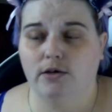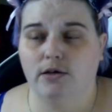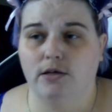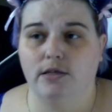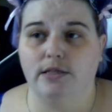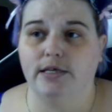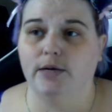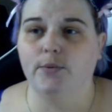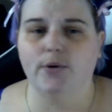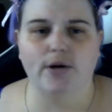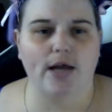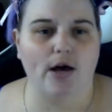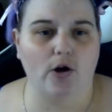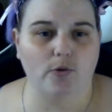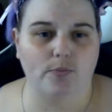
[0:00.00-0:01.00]
they weren't
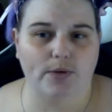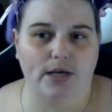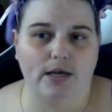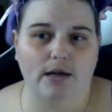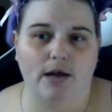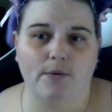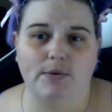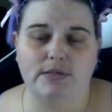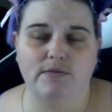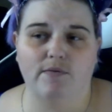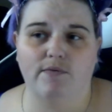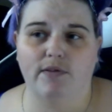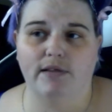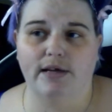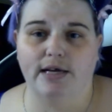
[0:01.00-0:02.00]
helping. I wasn't
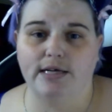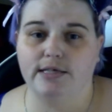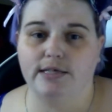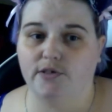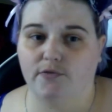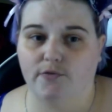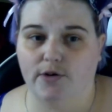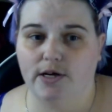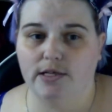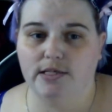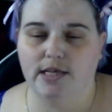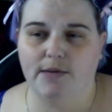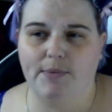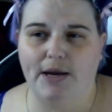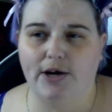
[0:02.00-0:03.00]
feeling a difference.
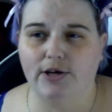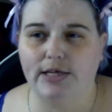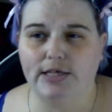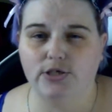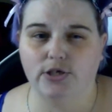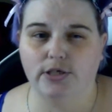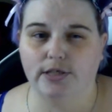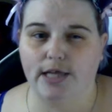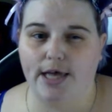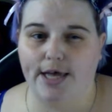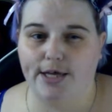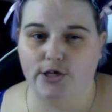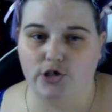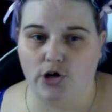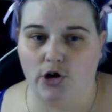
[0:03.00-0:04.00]
They barely took the
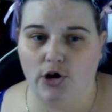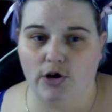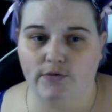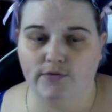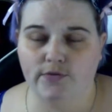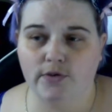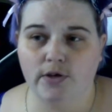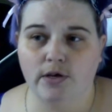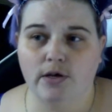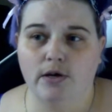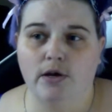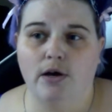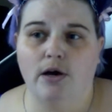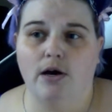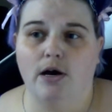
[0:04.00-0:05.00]
edge off.
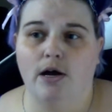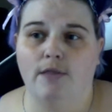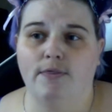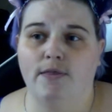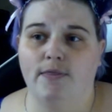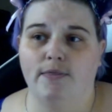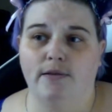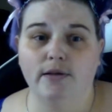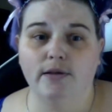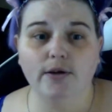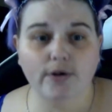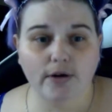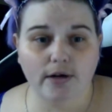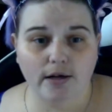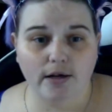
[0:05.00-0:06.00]
And then the
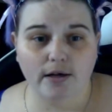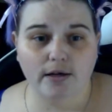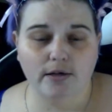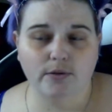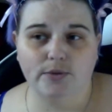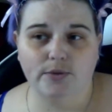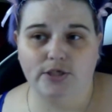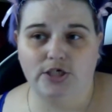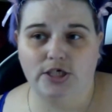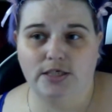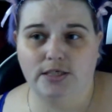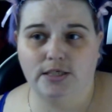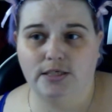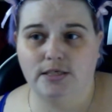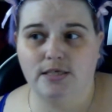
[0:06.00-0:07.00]
Lyrica, which
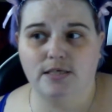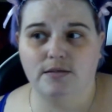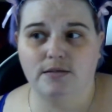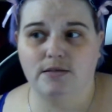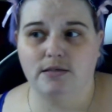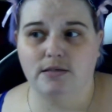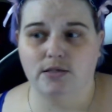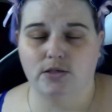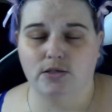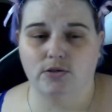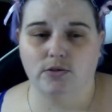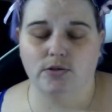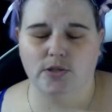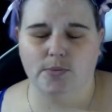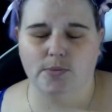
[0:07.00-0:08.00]
is
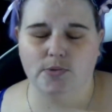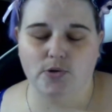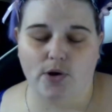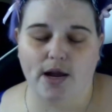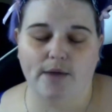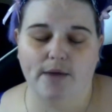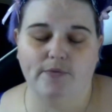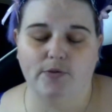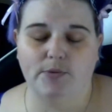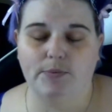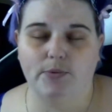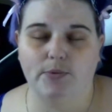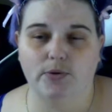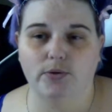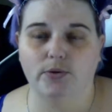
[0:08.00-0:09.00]
subscribed for
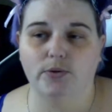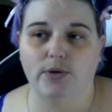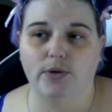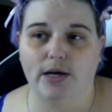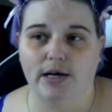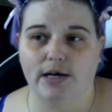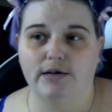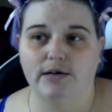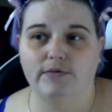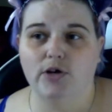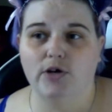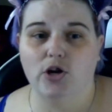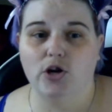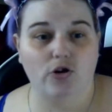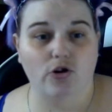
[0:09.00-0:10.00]
people who have
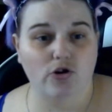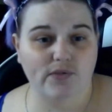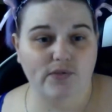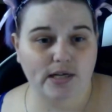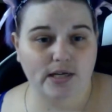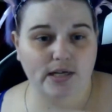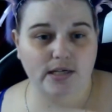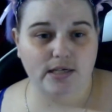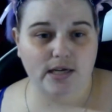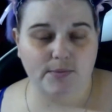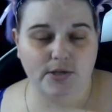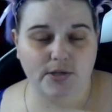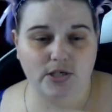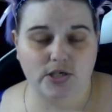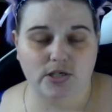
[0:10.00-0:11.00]
nerve ending
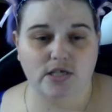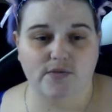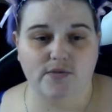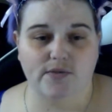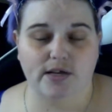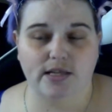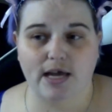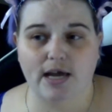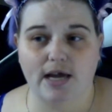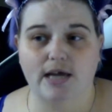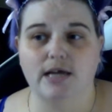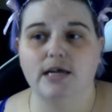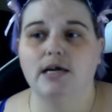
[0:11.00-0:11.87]
damage and stuff like that,